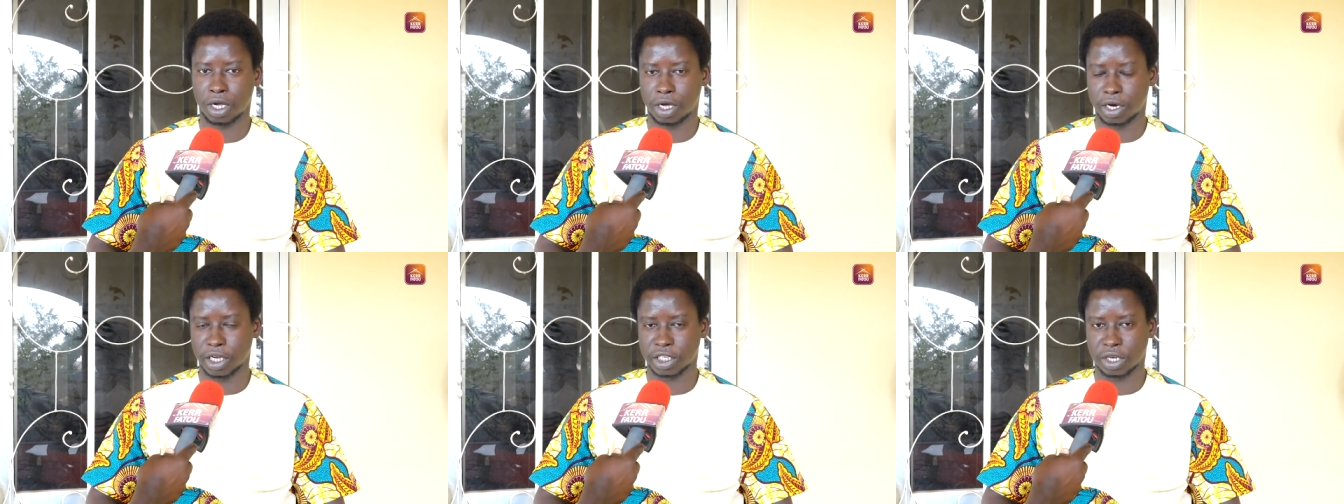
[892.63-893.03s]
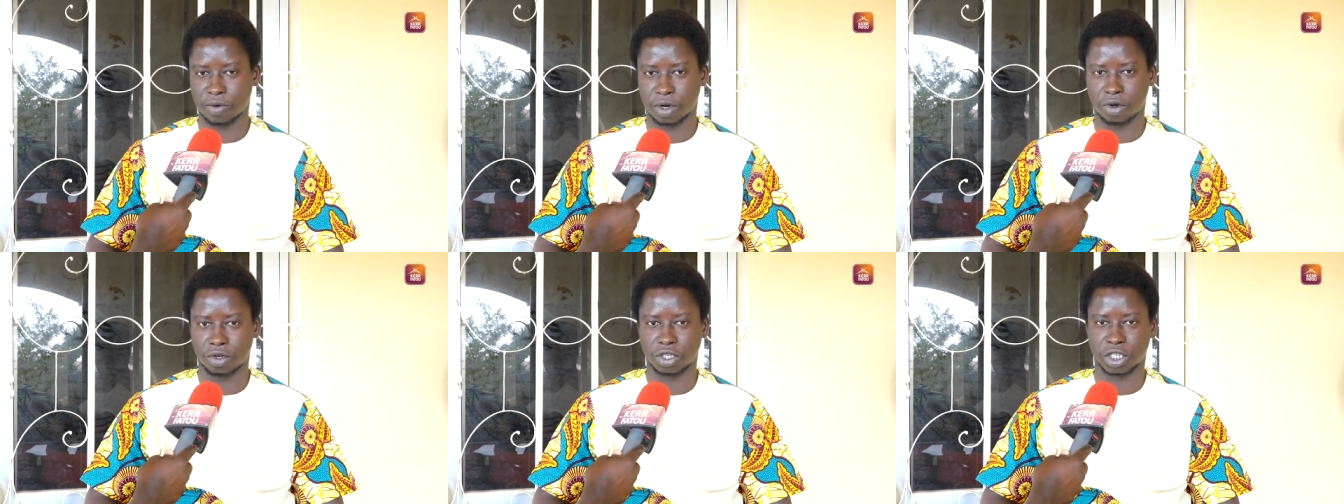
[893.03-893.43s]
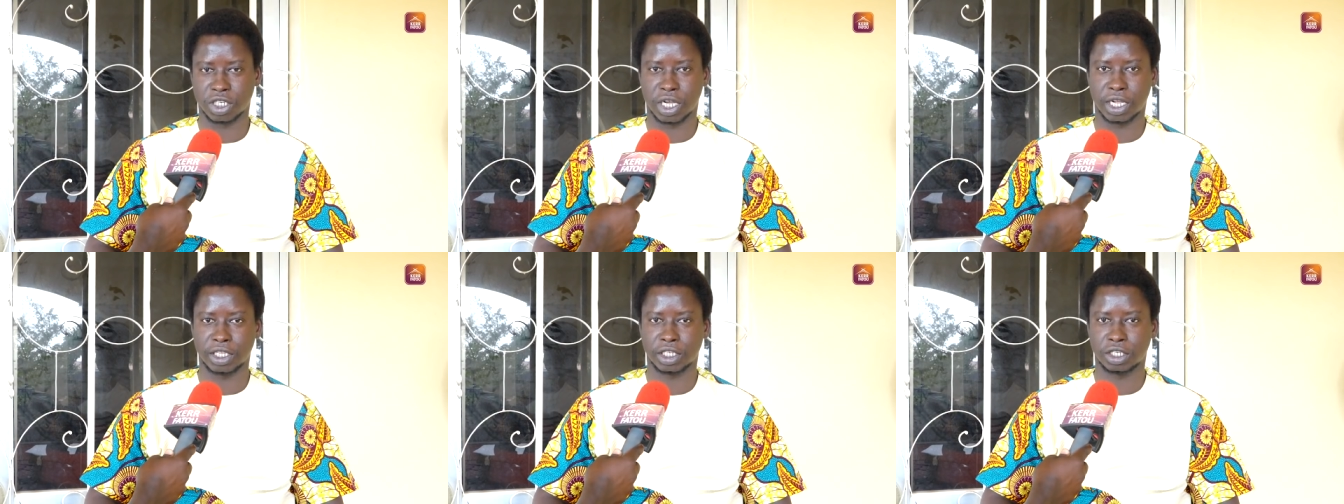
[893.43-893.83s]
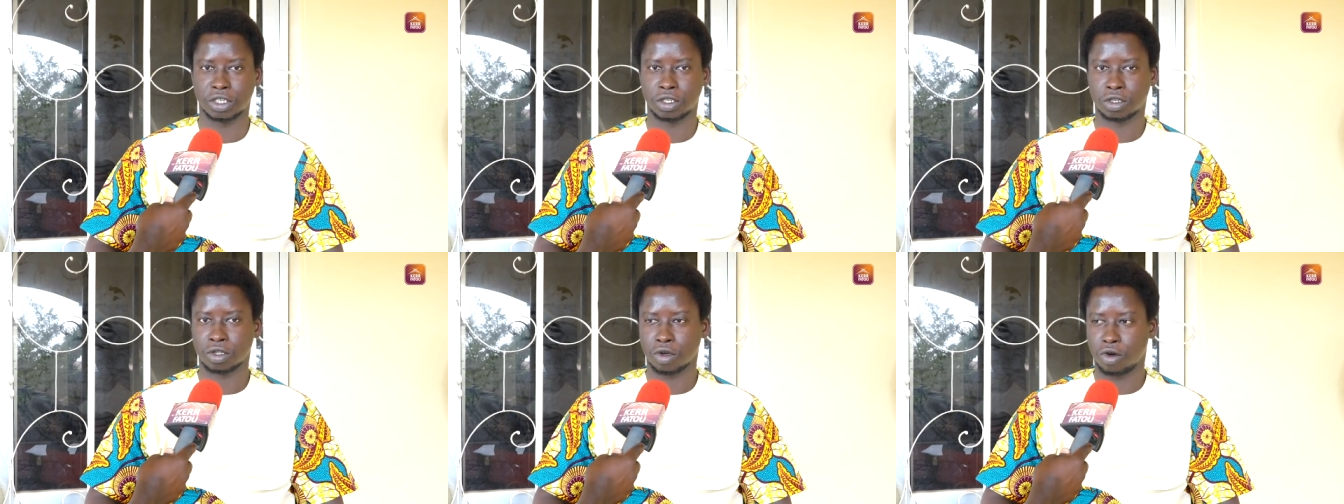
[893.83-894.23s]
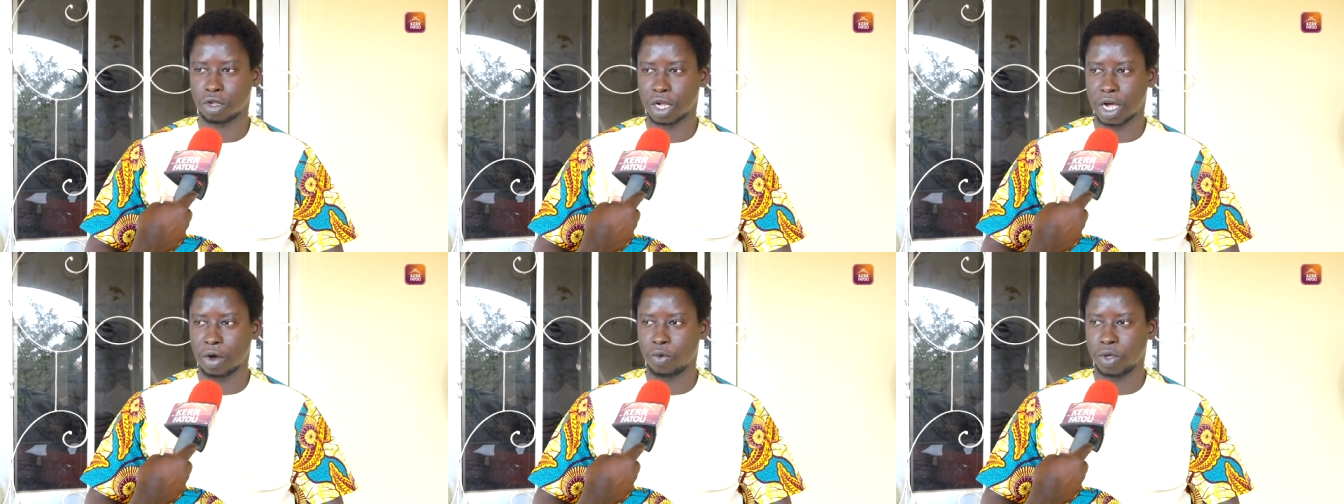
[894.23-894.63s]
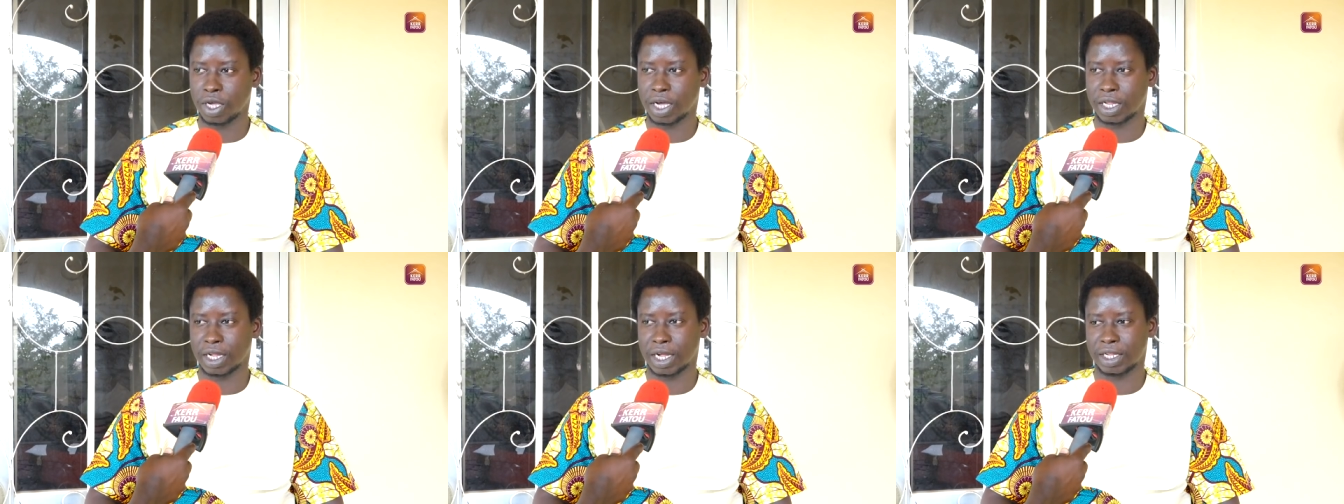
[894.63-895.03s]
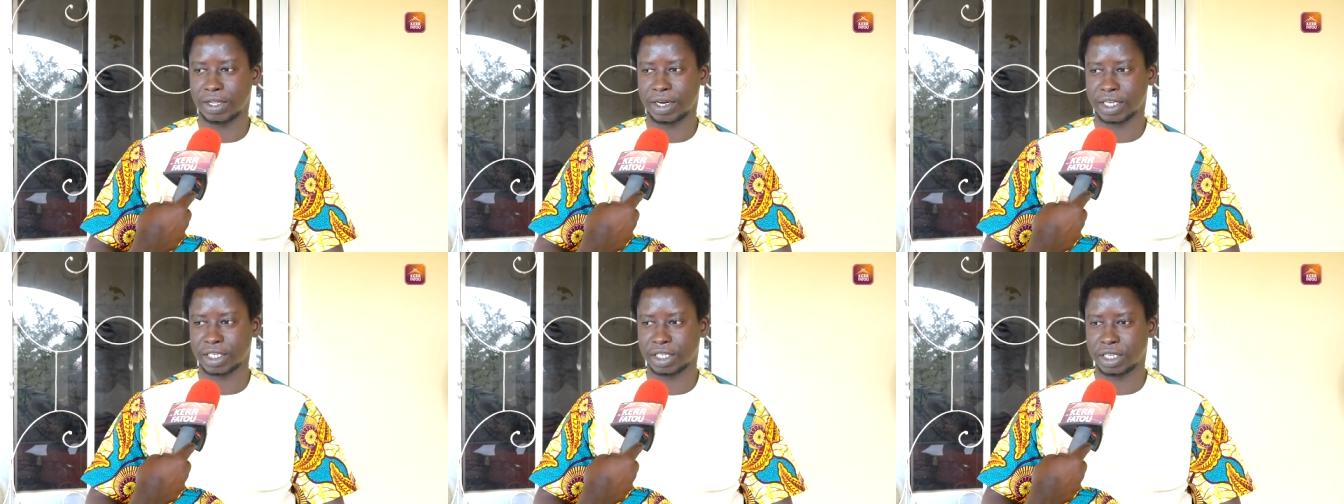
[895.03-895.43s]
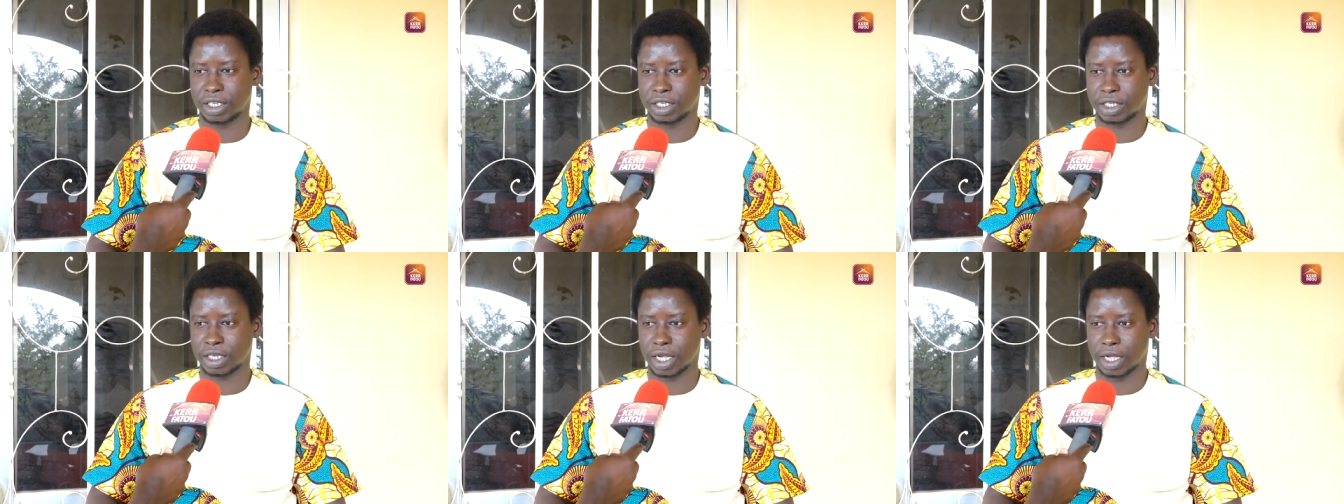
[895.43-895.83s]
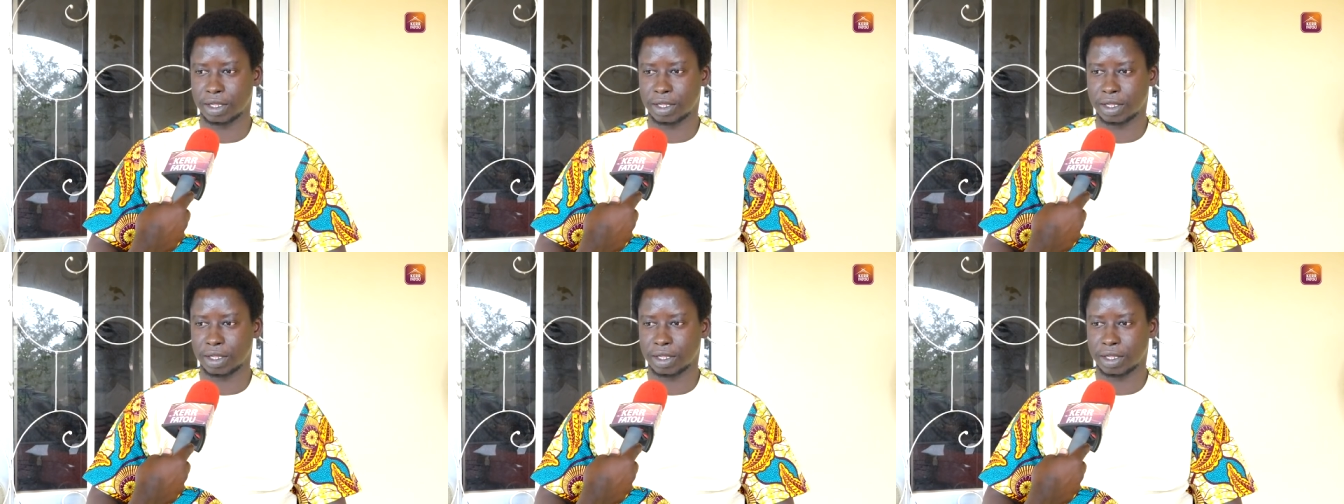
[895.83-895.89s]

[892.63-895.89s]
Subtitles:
raised our concerns on how we can address this,